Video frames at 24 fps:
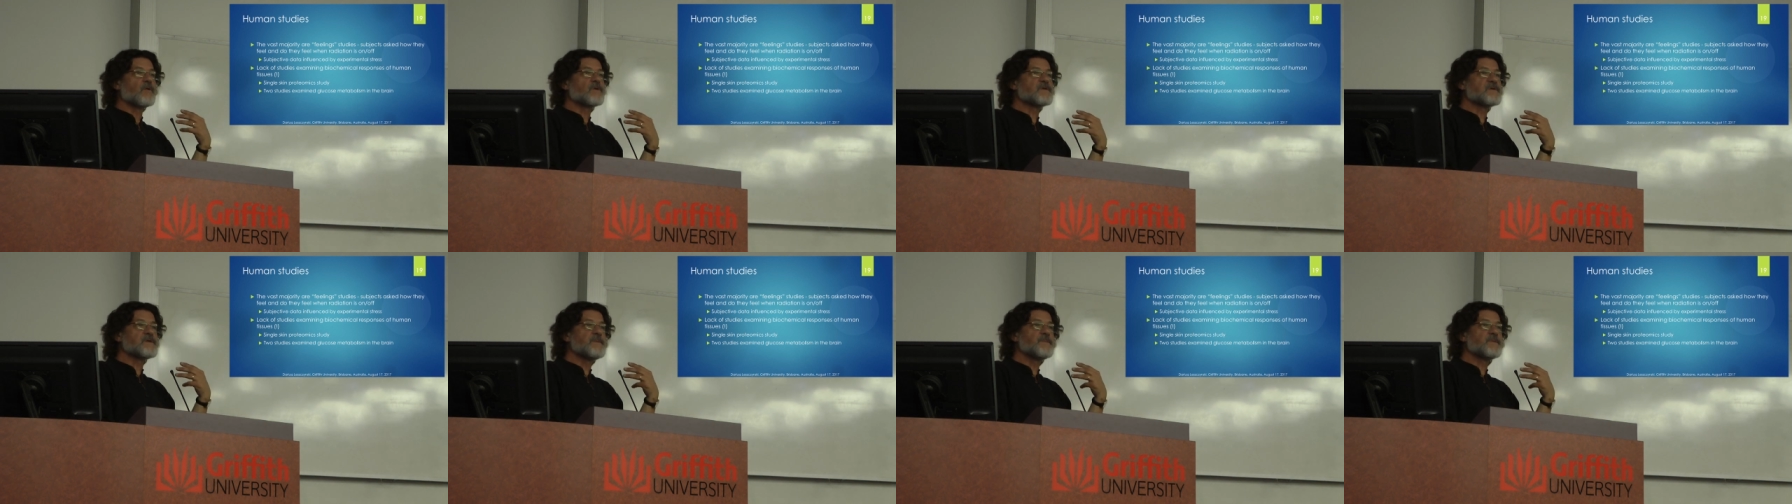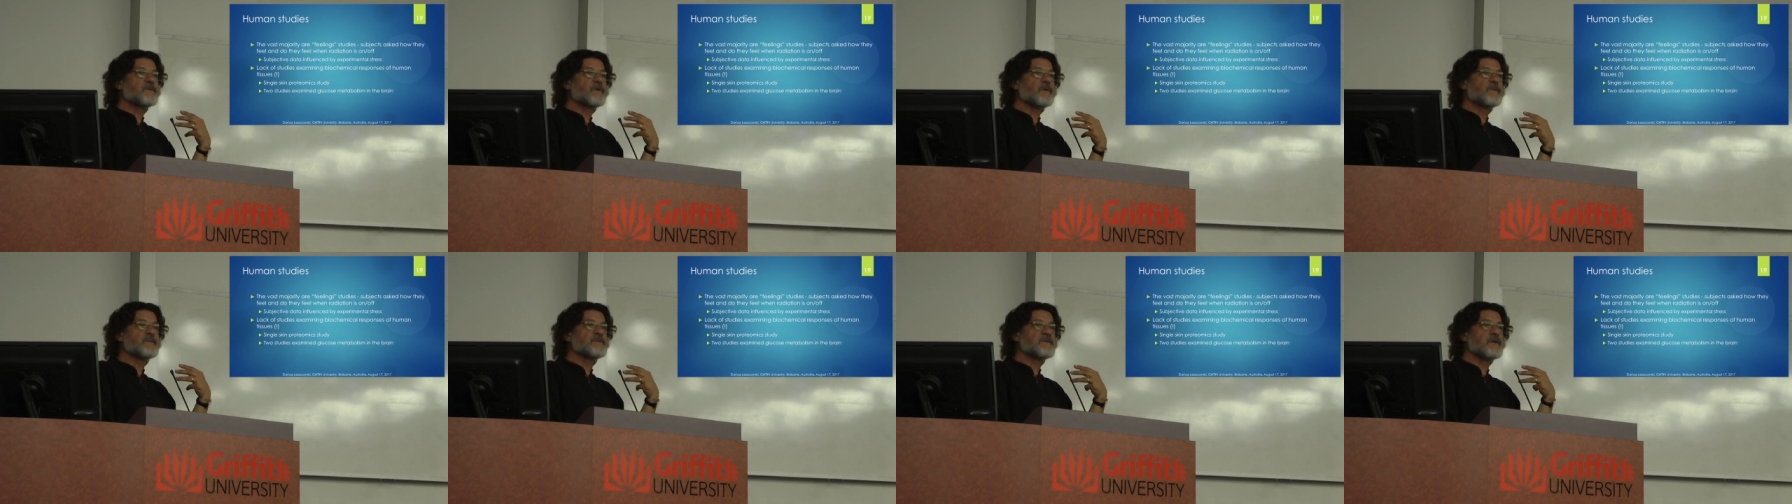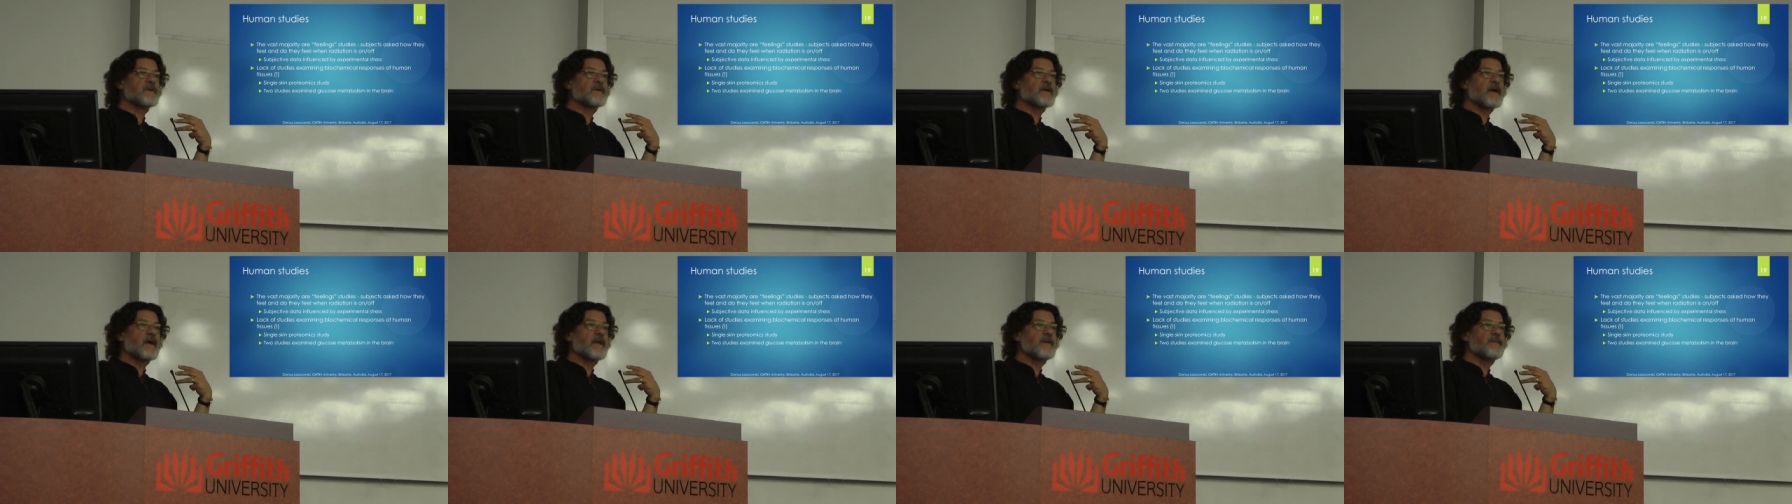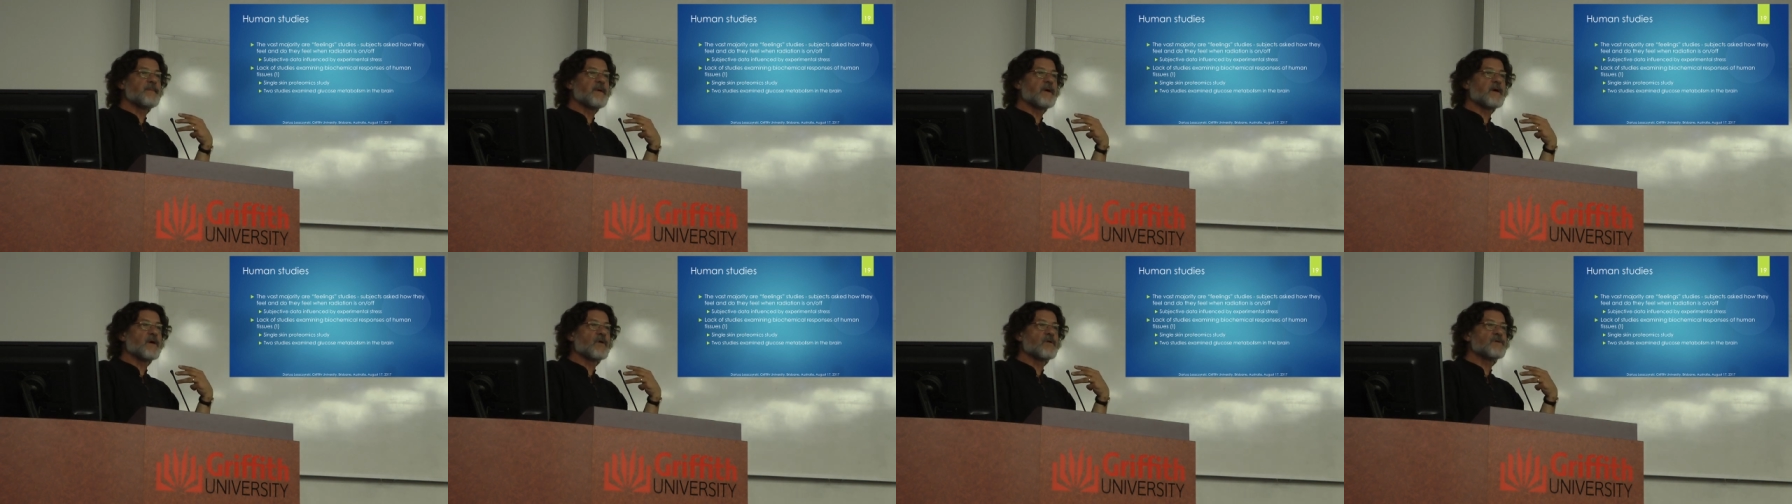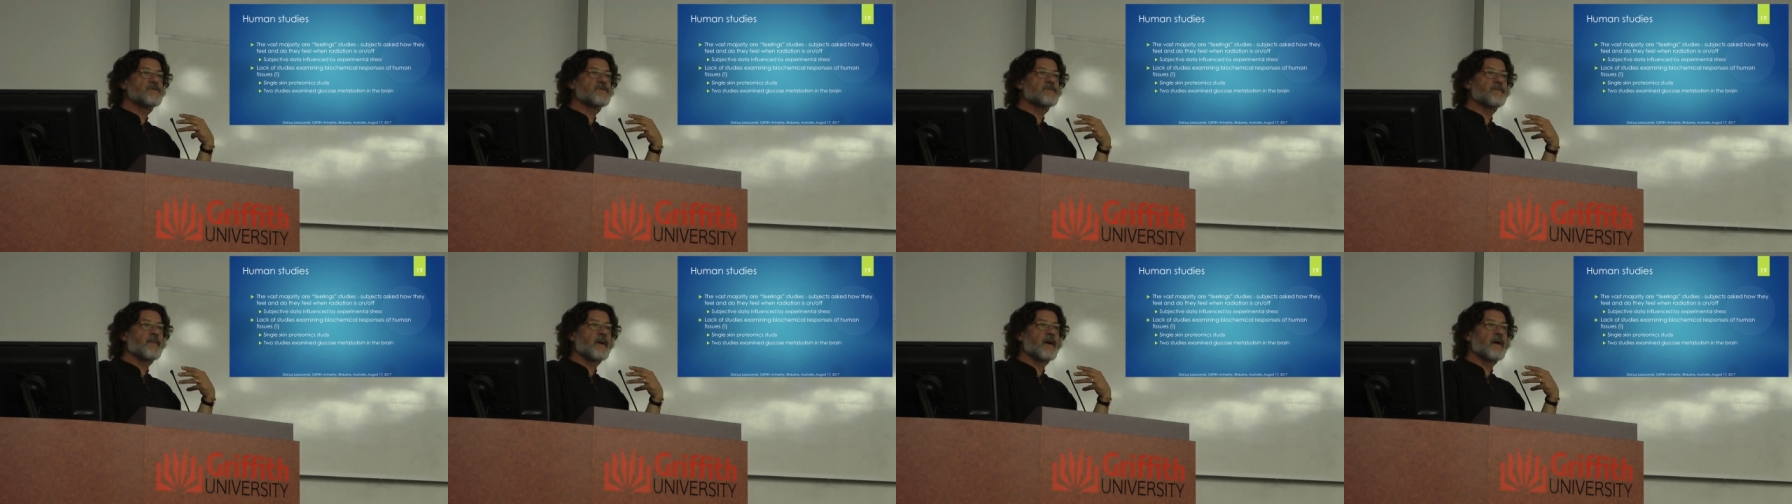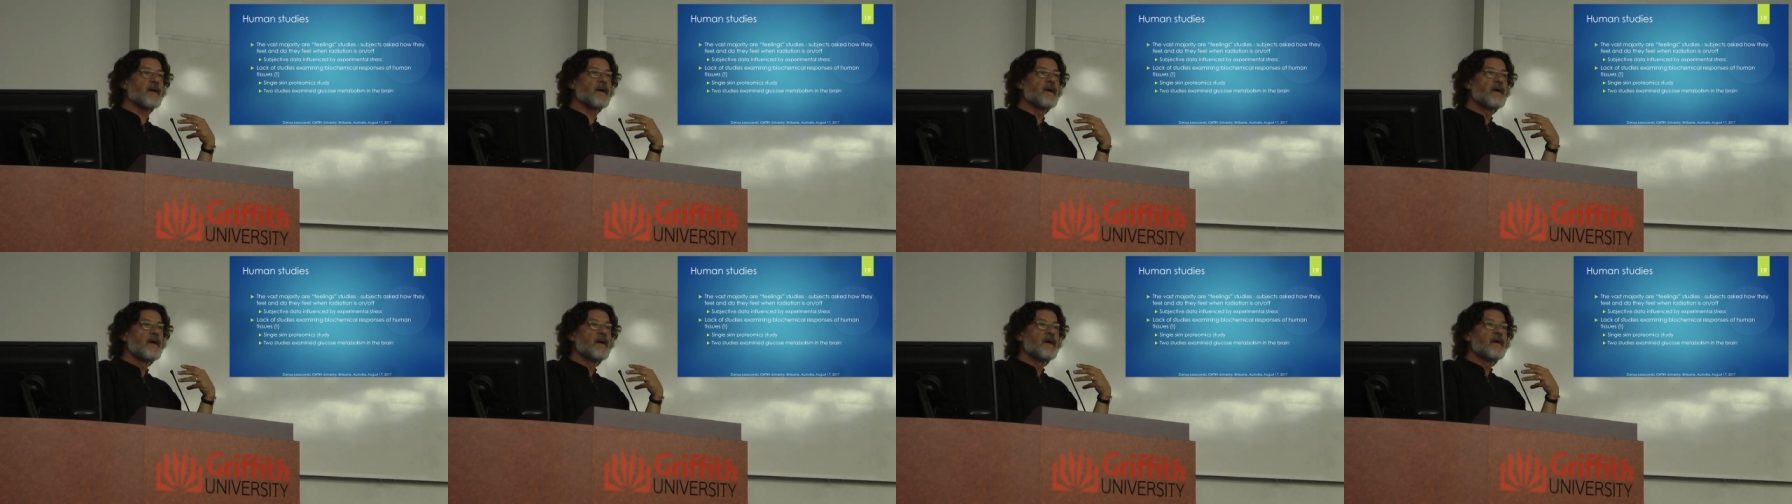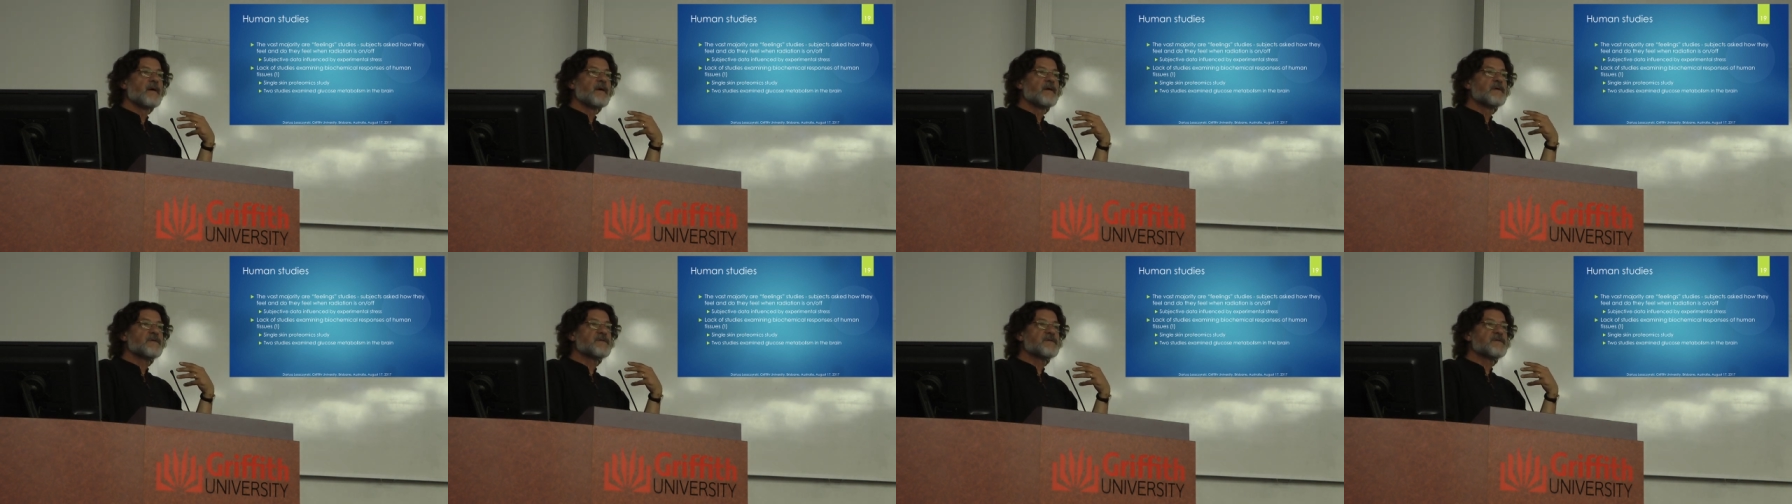or symptoms that can be caused by